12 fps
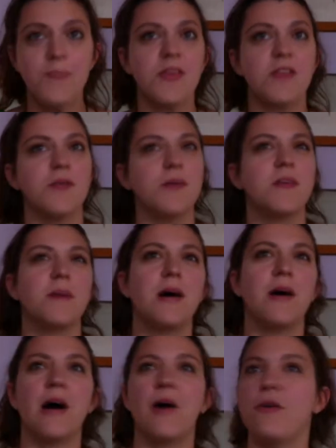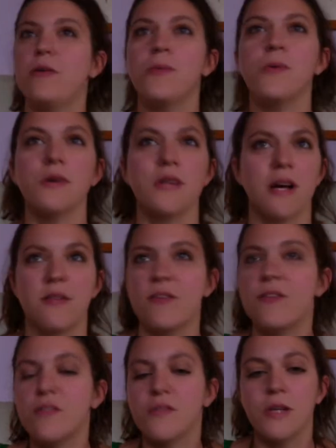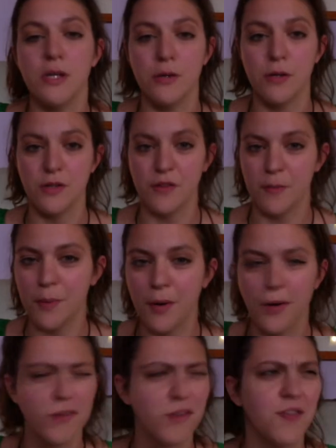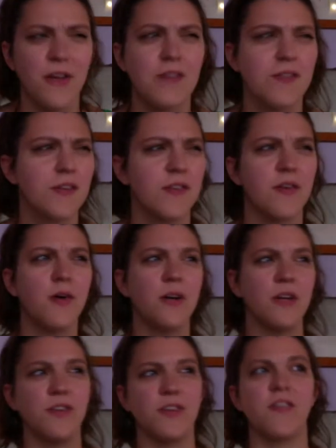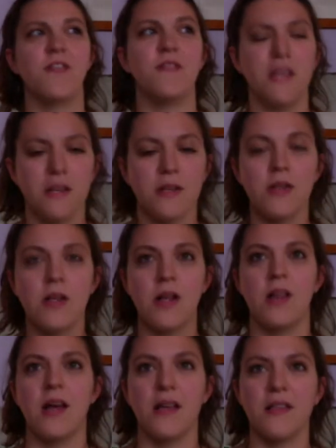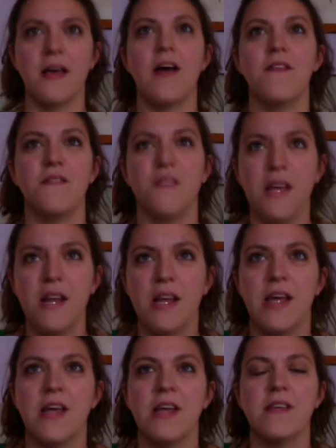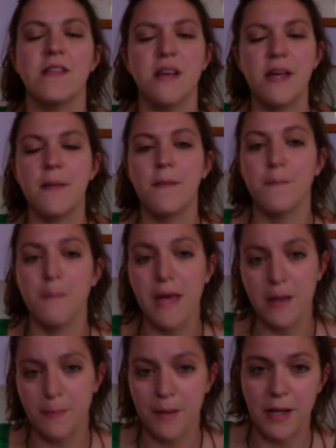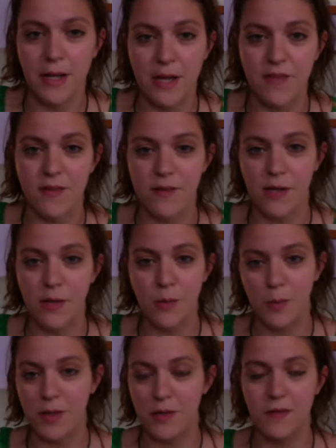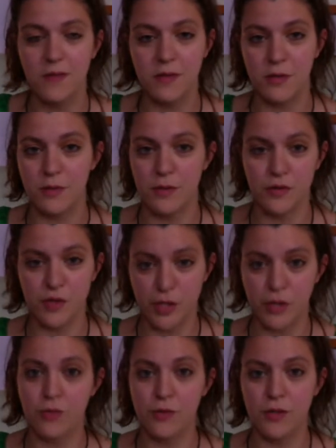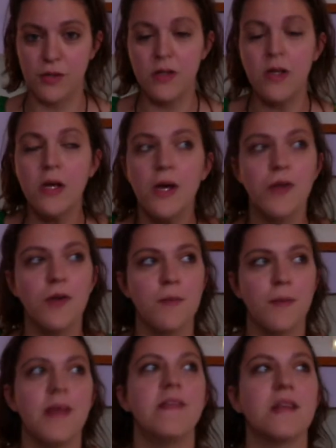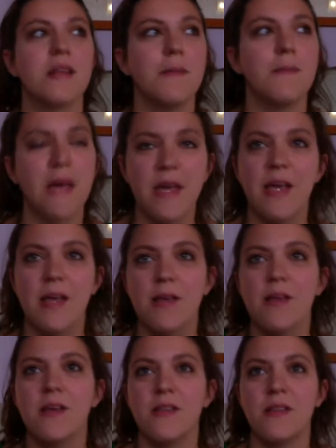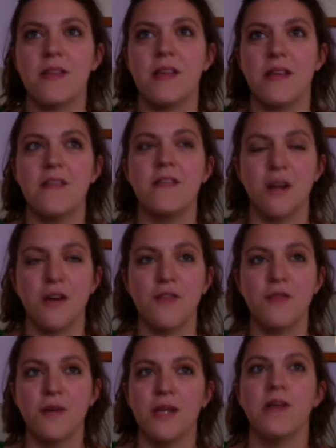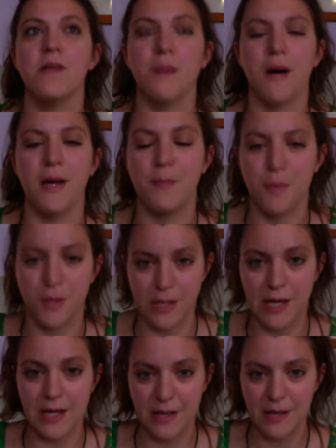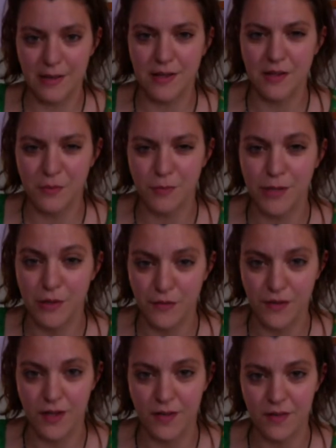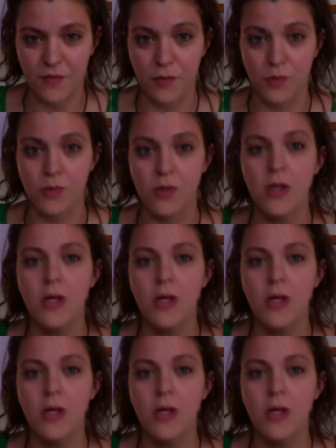So it's about how you walk down the street. You can just put on your favorite song and just feel like that feeling. It's like make believe. It's like what we used to do as children. You're basically making this stuff real by pretending that it's real, first of all.